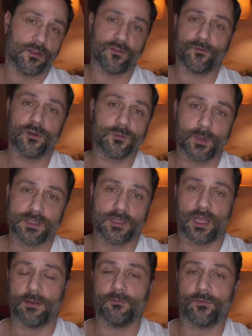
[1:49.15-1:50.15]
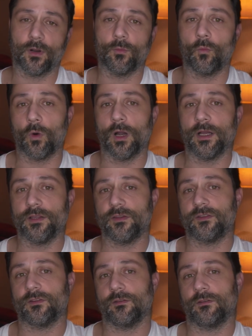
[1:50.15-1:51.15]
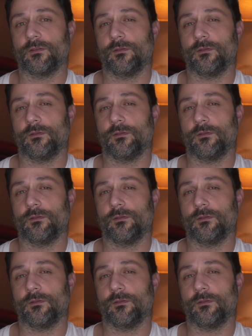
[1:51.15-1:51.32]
The first place it came from was